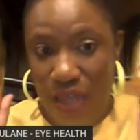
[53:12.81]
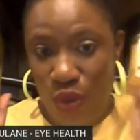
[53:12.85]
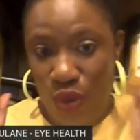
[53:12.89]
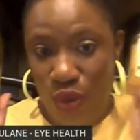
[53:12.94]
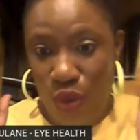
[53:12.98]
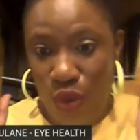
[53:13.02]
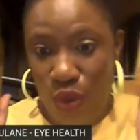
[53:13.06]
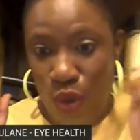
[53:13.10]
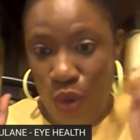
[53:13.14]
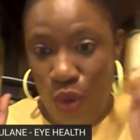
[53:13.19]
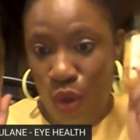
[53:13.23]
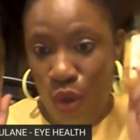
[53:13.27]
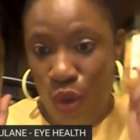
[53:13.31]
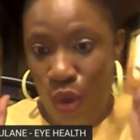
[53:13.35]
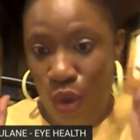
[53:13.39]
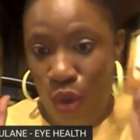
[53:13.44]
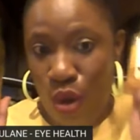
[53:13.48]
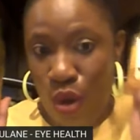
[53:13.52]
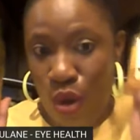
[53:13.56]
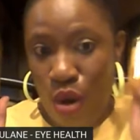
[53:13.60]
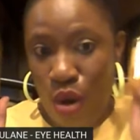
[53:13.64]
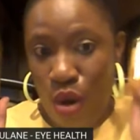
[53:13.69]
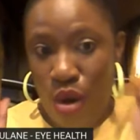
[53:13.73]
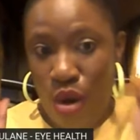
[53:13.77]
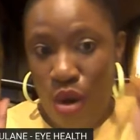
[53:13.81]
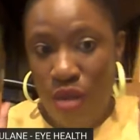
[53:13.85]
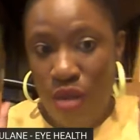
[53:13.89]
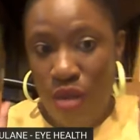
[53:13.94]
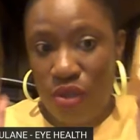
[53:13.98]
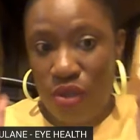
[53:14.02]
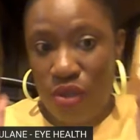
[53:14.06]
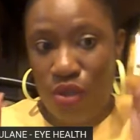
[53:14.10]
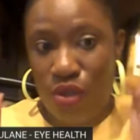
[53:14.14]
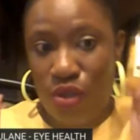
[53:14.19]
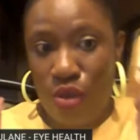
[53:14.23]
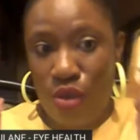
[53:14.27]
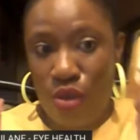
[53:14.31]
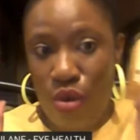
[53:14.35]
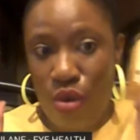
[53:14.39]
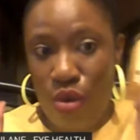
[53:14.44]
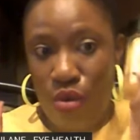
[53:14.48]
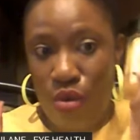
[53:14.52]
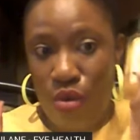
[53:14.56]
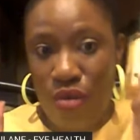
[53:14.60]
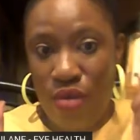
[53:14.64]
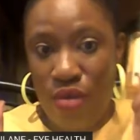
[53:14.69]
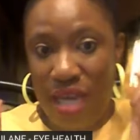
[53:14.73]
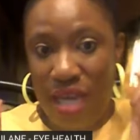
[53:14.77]
So
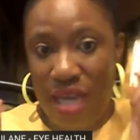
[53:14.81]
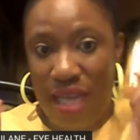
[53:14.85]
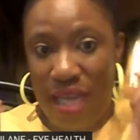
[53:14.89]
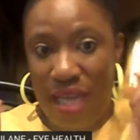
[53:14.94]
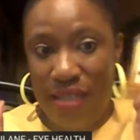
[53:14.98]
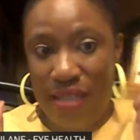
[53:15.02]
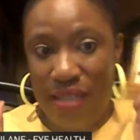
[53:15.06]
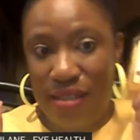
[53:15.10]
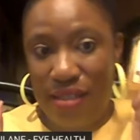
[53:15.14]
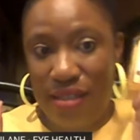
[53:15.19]
yes,